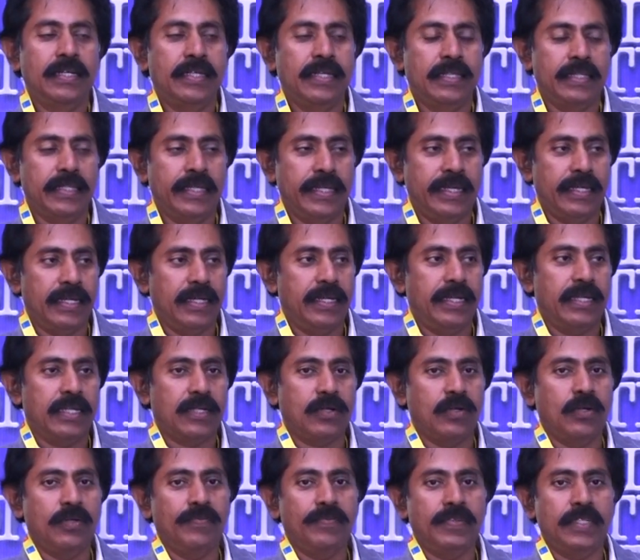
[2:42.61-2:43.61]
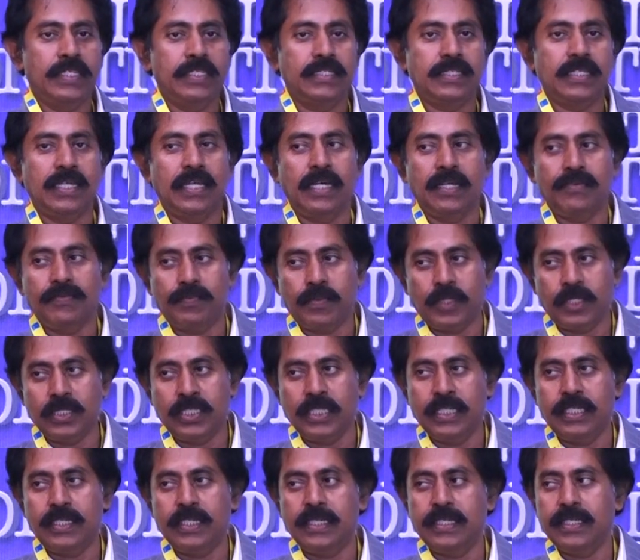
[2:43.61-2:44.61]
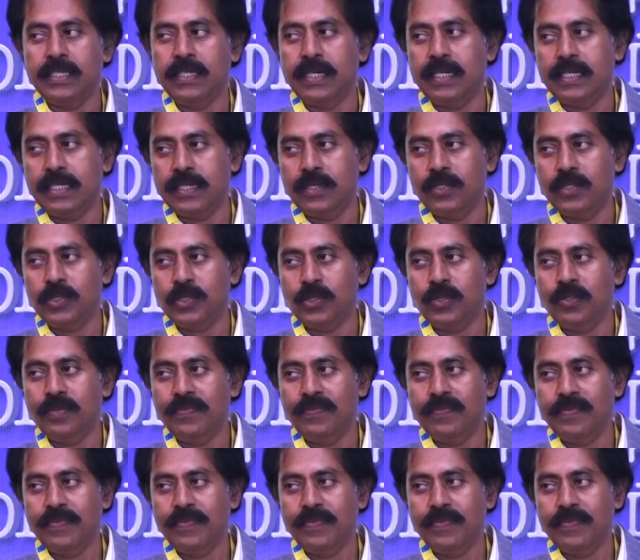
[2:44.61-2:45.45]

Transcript: In the earlier conference, I have presented that also.